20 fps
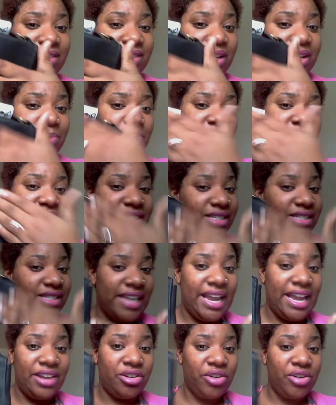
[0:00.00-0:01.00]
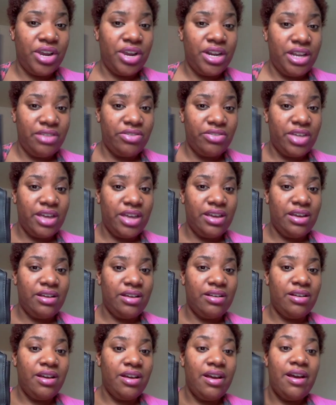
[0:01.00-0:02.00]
a big stain or anything.